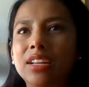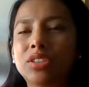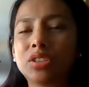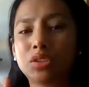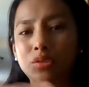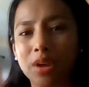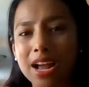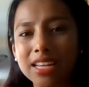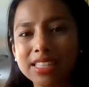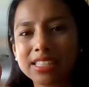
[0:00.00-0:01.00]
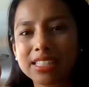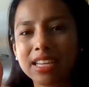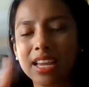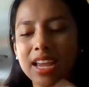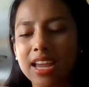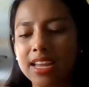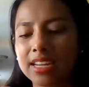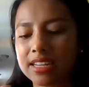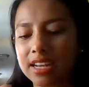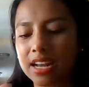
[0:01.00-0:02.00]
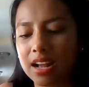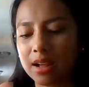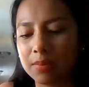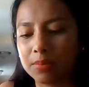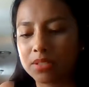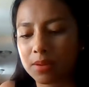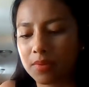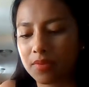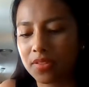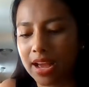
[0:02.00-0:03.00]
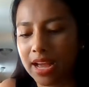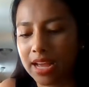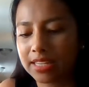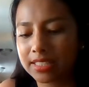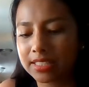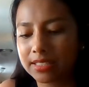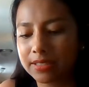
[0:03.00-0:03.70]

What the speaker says: stress and some of that,